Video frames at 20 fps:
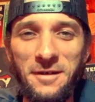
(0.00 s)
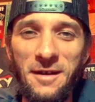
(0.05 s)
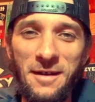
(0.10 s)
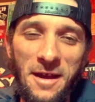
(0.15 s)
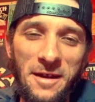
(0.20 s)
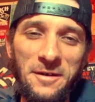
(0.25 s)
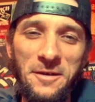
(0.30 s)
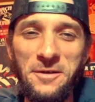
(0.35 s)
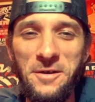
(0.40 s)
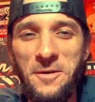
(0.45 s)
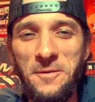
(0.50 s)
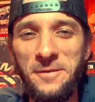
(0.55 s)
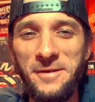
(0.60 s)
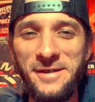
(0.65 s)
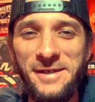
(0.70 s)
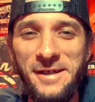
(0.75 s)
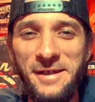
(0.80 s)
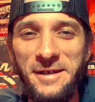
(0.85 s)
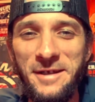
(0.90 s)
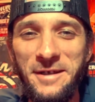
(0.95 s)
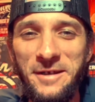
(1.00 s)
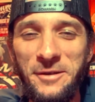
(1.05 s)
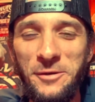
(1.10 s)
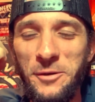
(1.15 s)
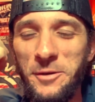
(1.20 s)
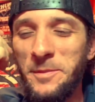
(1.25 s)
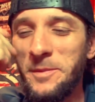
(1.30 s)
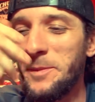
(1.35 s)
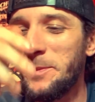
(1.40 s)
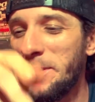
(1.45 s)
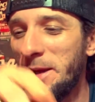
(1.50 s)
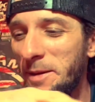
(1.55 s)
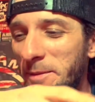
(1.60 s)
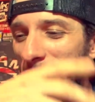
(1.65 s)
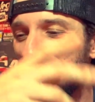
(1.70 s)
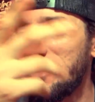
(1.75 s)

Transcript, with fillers: I know y'all want to see the adorable baby.